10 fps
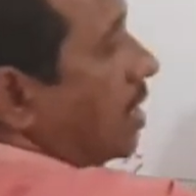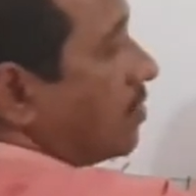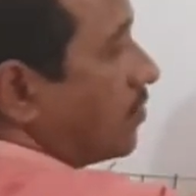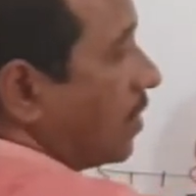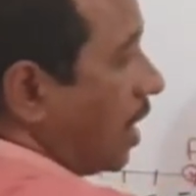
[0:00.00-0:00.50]

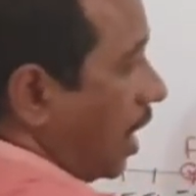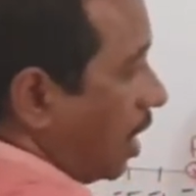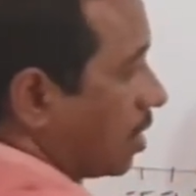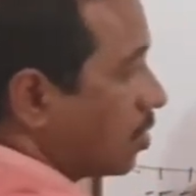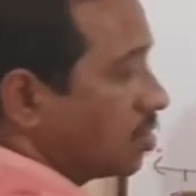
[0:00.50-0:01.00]
F,
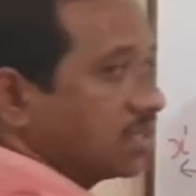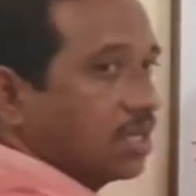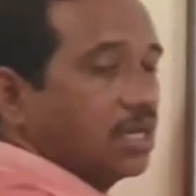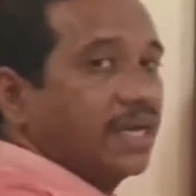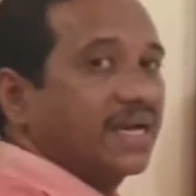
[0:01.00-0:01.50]
are on
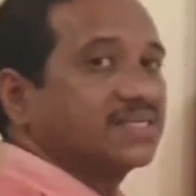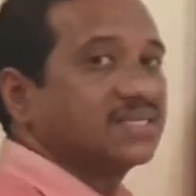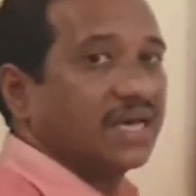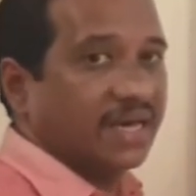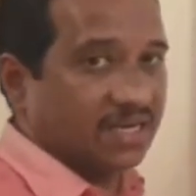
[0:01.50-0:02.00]
the
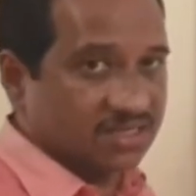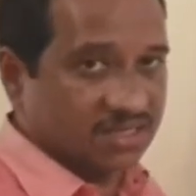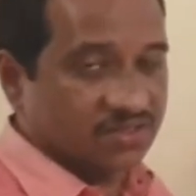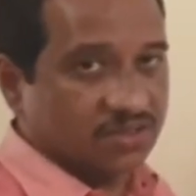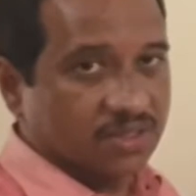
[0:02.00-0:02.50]

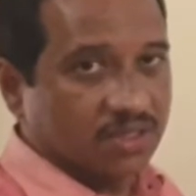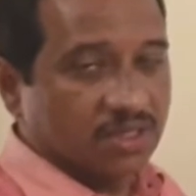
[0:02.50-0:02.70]
x-axis.